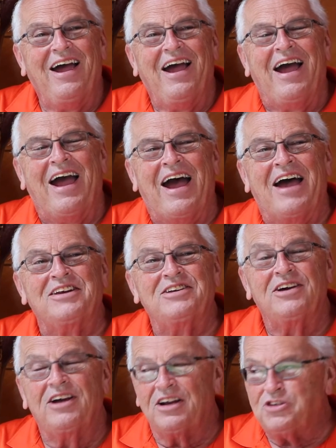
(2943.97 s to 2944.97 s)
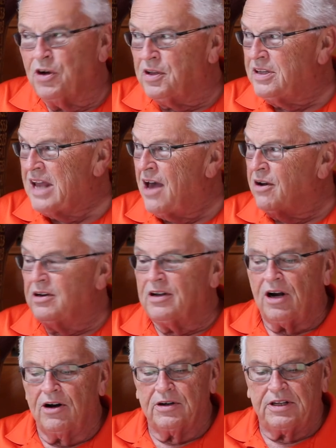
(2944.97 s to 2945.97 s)
And I took down
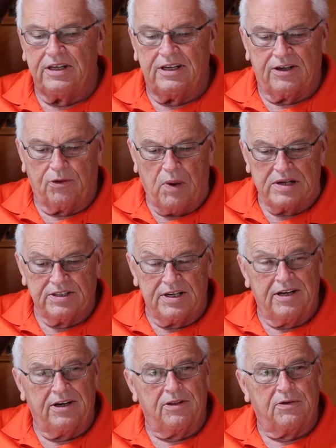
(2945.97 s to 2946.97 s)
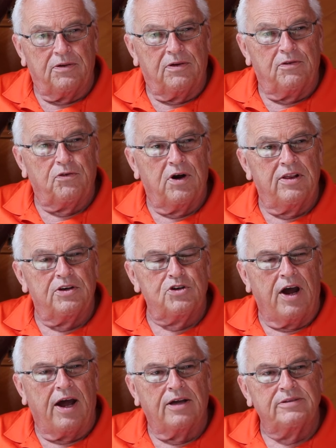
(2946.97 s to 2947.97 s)
clear at the west end of the front of the
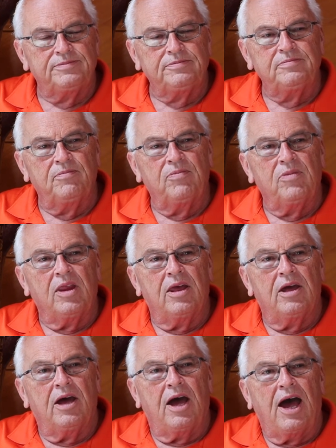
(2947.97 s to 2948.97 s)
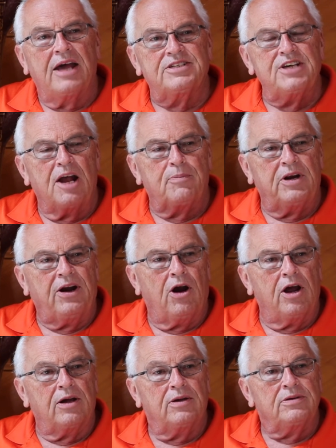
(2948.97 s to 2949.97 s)
track. I'd set up an
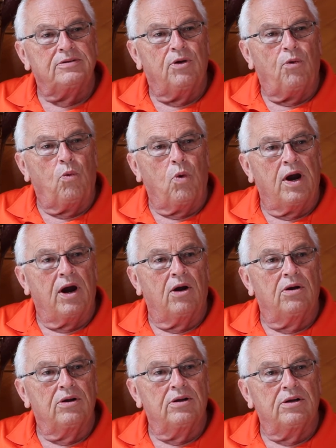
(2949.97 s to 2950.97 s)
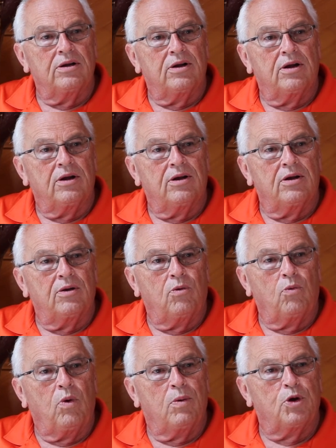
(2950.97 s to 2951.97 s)
area where
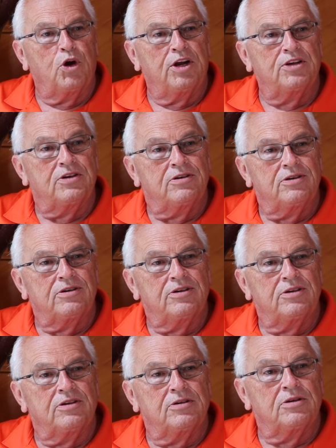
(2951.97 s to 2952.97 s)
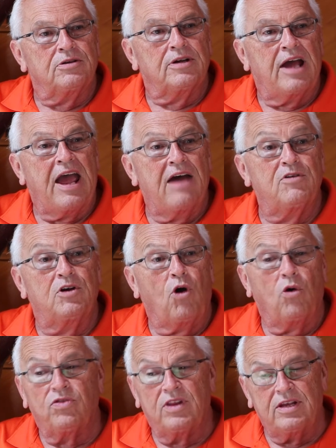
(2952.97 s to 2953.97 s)
we were going to have it.
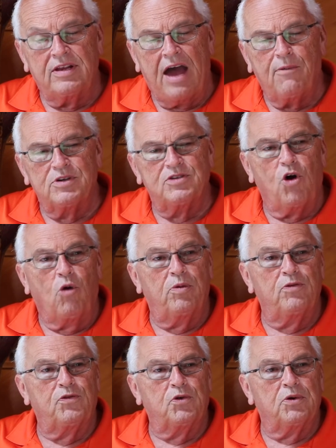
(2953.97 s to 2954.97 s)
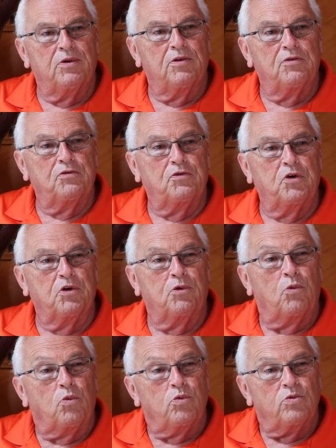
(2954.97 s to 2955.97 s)
That was open for
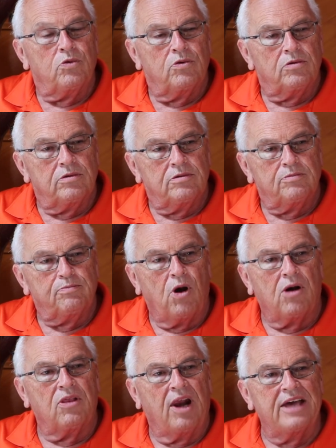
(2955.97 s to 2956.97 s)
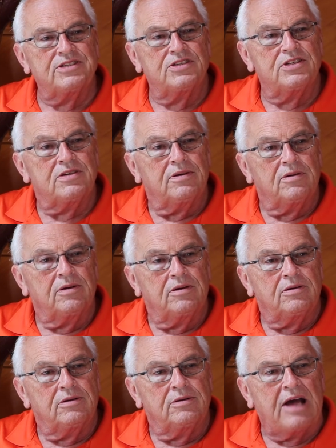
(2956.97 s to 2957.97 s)
part of the licensed
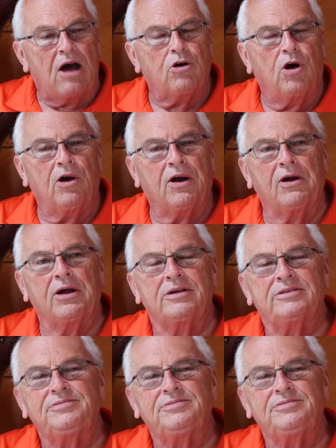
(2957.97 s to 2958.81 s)
alcohol area.